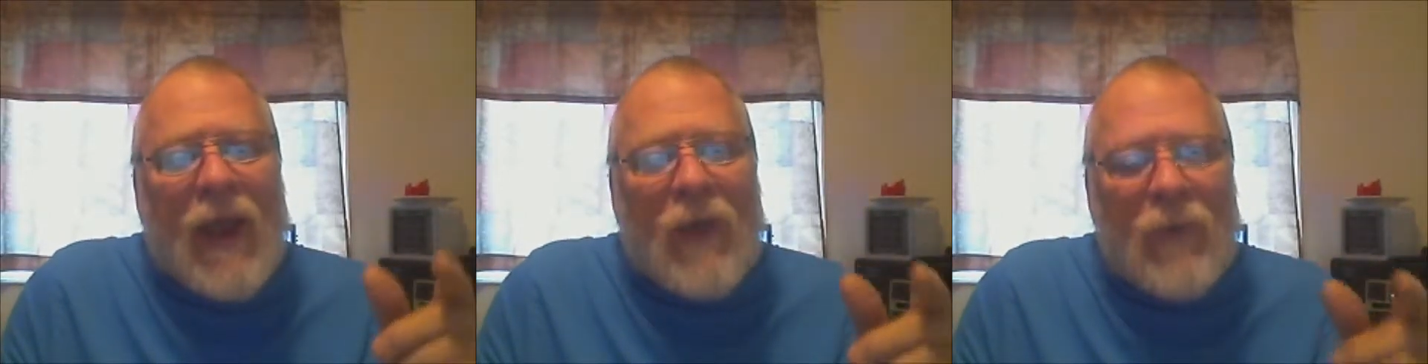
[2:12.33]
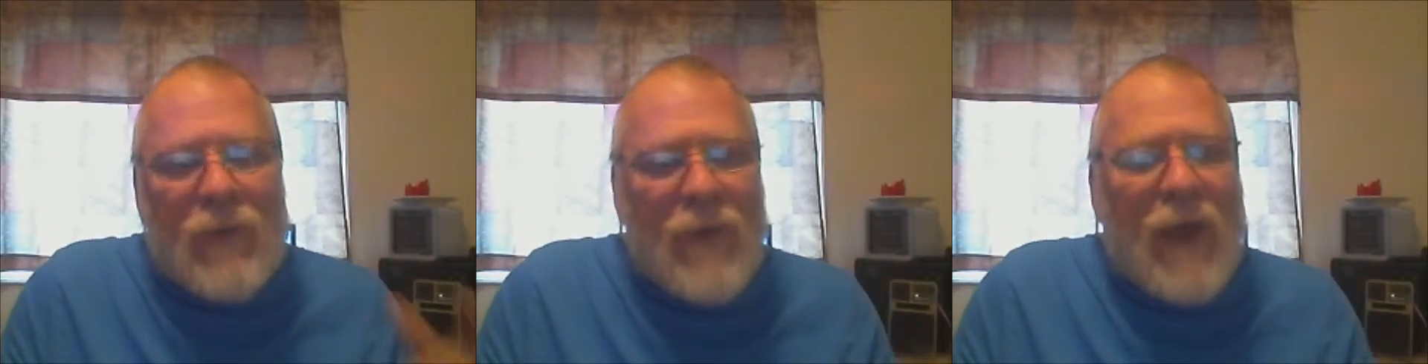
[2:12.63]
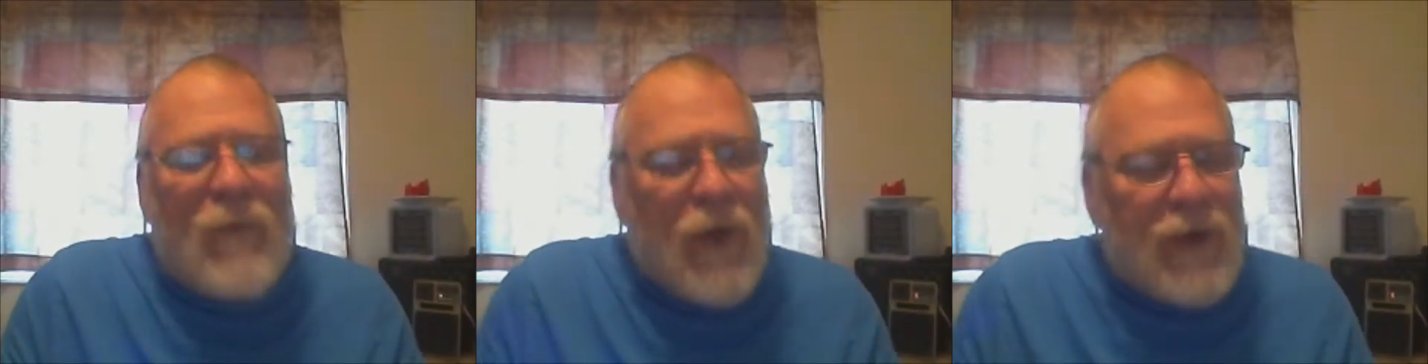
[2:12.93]
We might
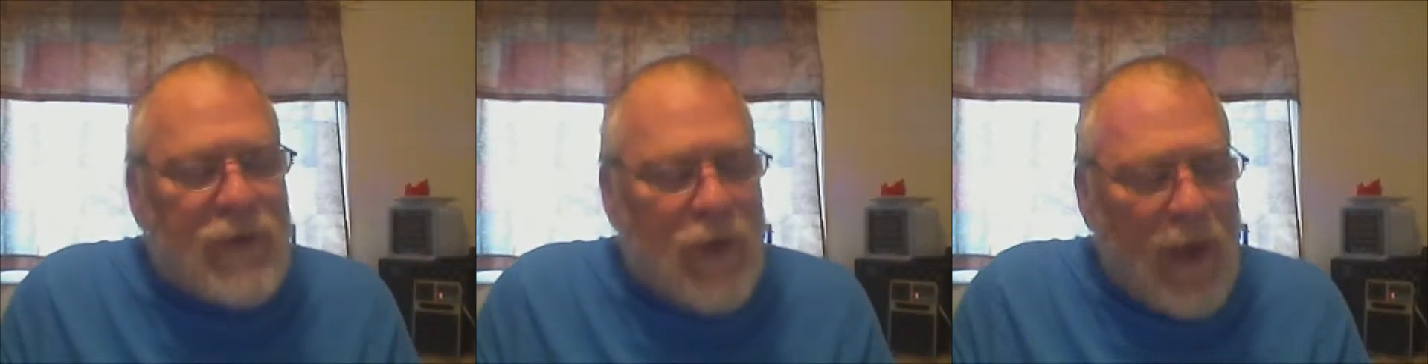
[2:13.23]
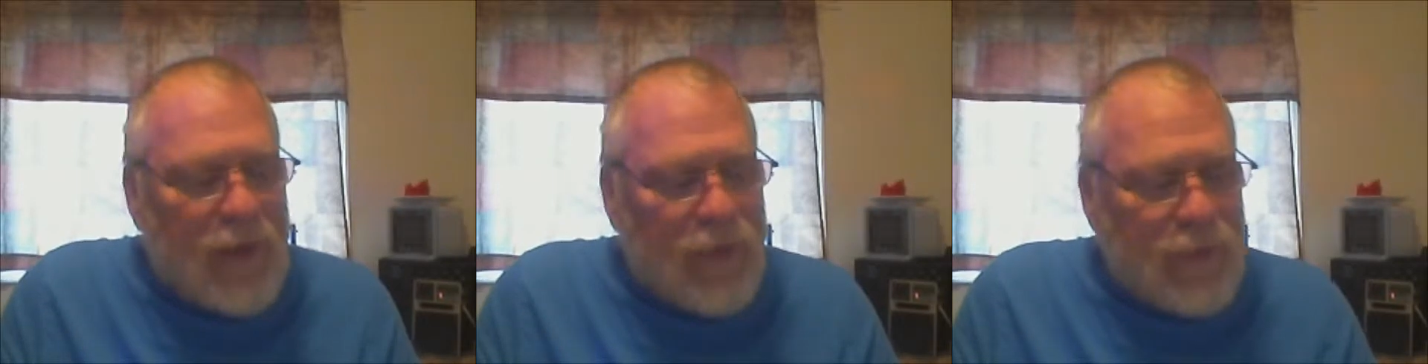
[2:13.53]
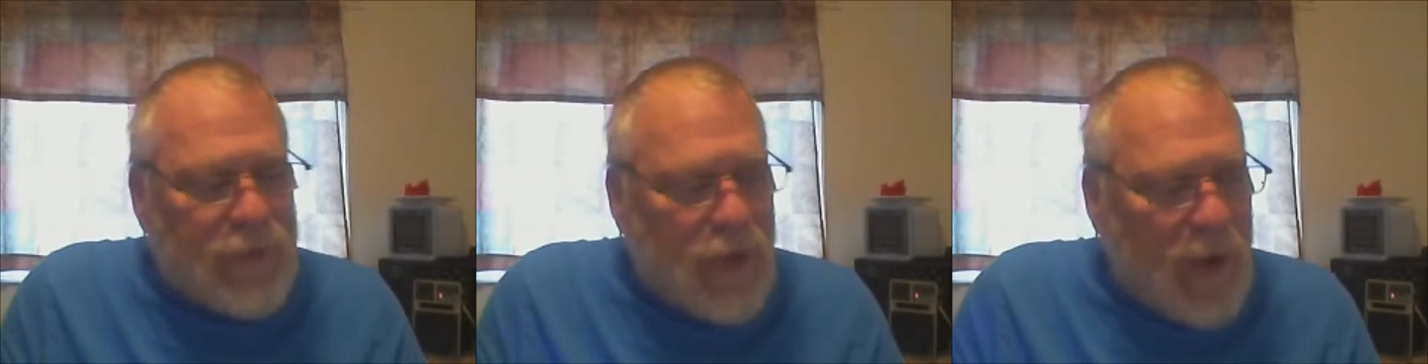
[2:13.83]
want to
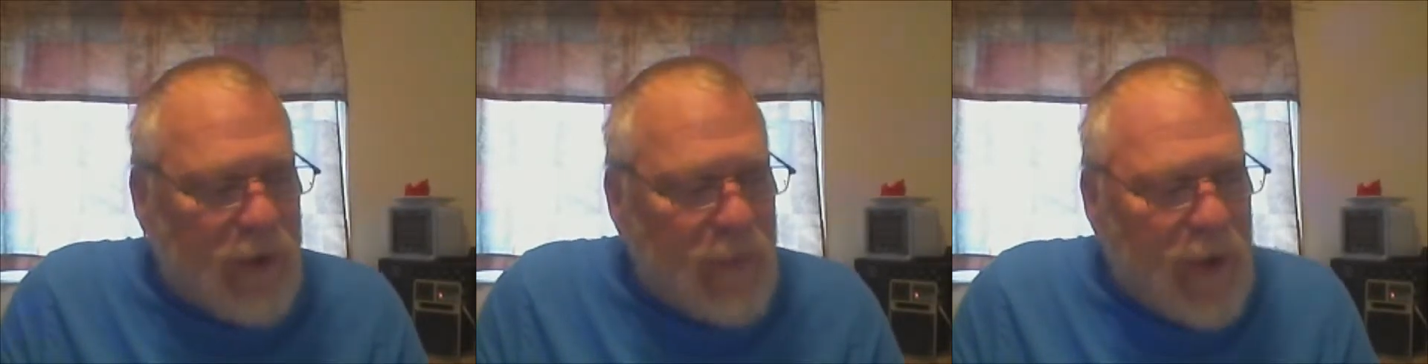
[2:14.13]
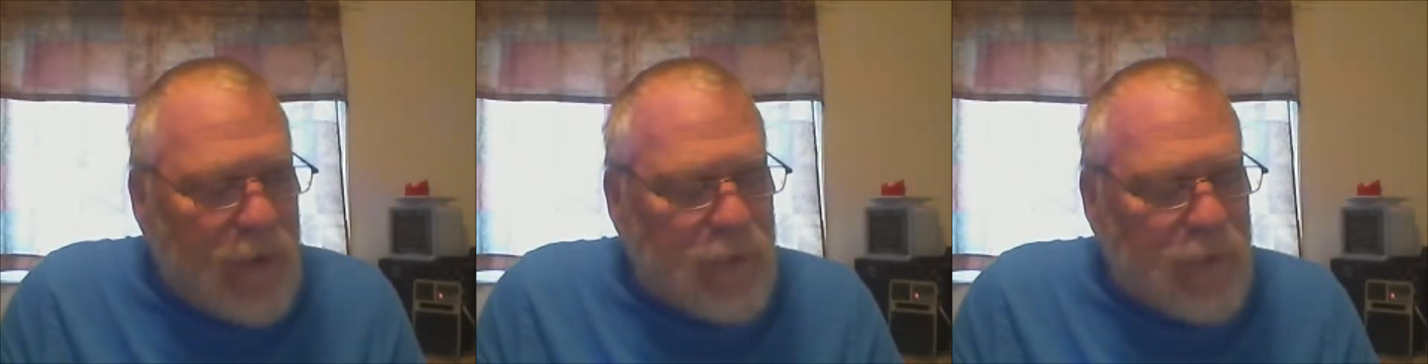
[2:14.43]
talk about